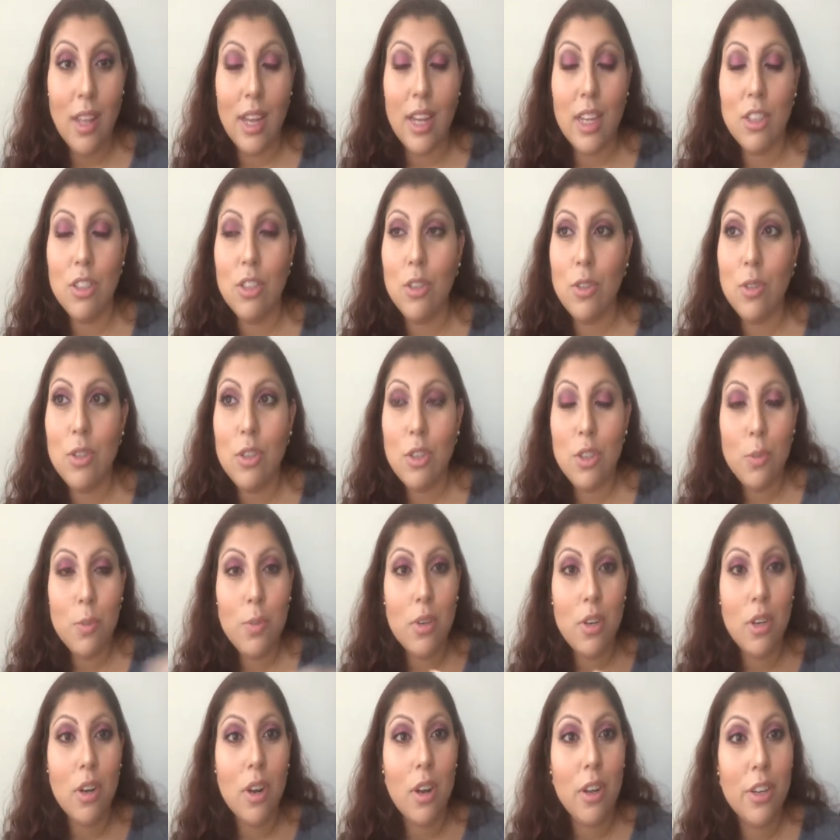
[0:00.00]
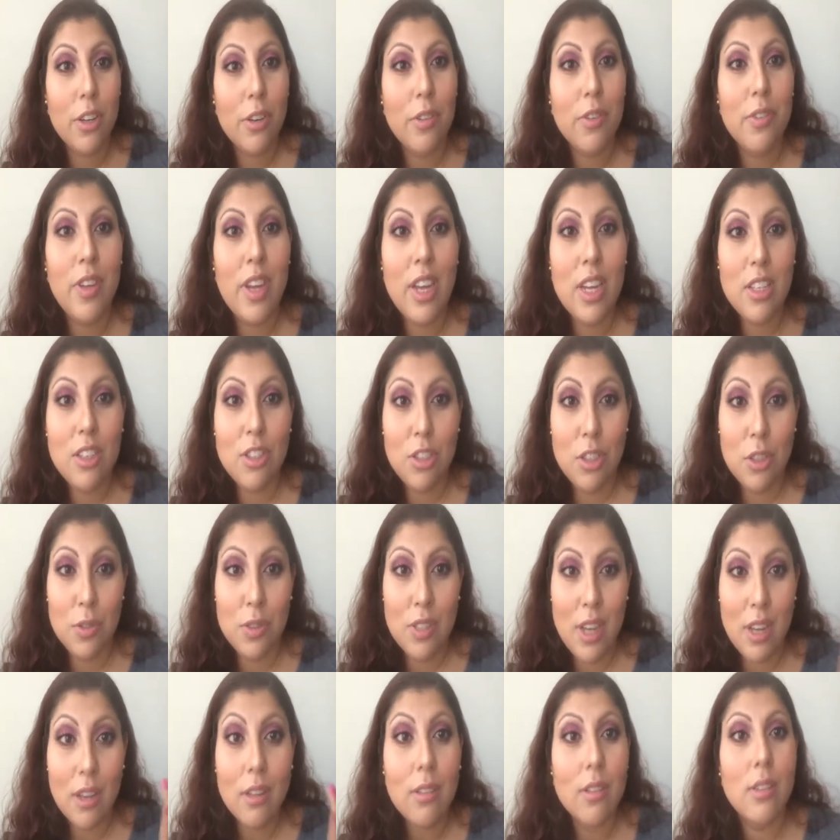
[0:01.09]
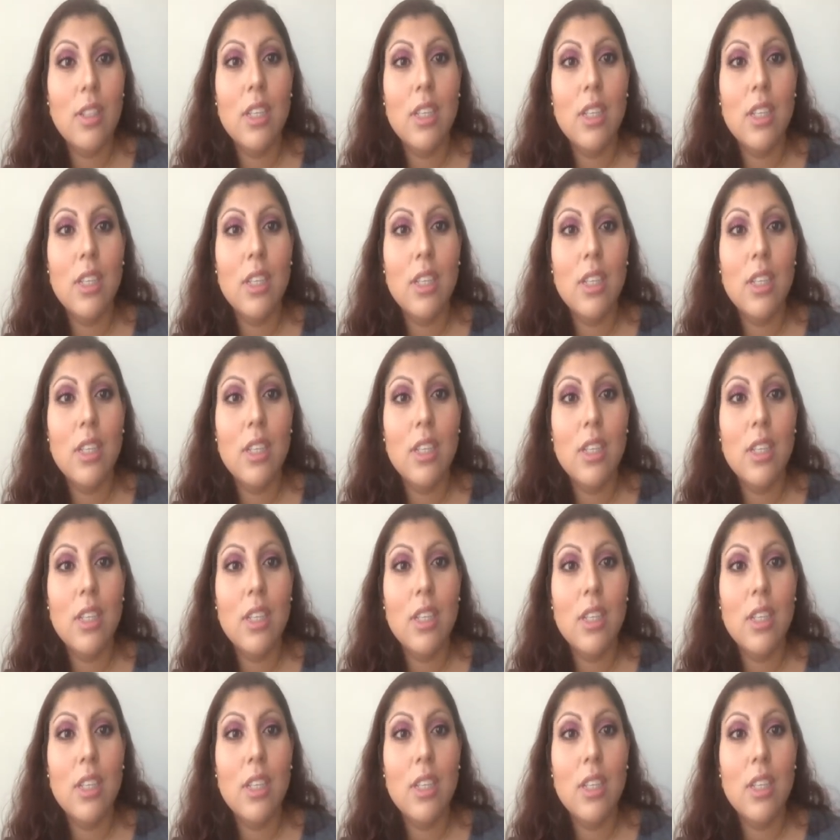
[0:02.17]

Like, as soon as you put it on your face, you